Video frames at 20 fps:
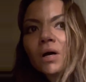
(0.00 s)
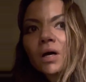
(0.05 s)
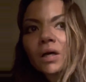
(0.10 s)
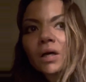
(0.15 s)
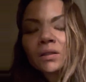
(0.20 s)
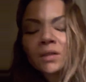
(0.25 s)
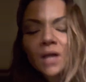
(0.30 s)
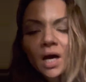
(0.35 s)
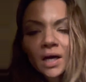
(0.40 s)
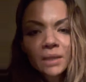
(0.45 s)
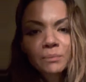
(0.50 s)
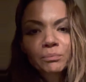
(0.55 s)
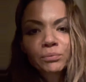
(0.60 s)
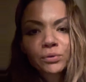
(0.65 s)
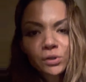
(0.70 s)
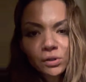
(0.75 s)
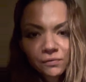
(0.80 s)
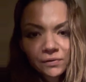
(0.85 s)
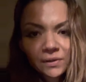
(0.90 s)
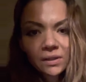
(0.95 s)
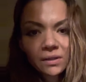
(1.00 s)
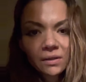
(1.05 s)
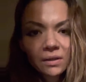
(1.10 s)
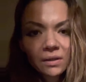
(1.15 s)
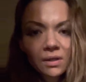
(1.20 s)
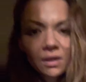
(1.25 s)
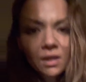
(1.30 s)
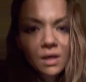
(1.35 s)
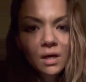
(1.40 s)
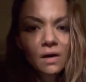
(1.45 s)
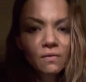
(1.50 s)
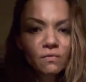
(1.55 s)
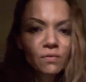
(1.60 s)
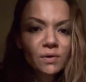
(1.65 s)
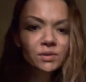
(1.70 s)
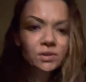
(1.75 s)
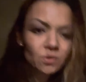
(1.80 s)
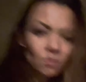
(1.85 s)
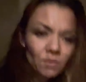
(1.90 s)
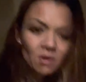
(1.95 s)
not approving of
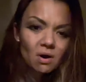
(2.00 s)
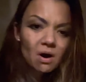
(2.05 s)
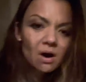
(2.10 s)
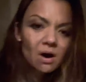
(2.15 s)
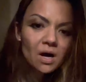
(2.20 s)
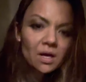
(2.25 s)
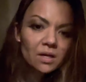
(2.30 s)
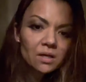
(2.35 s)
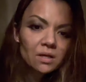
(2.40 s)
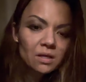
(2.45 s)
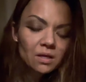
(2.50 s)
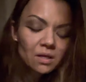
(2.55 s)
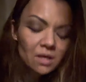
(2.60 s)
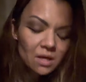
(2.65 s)
what's going on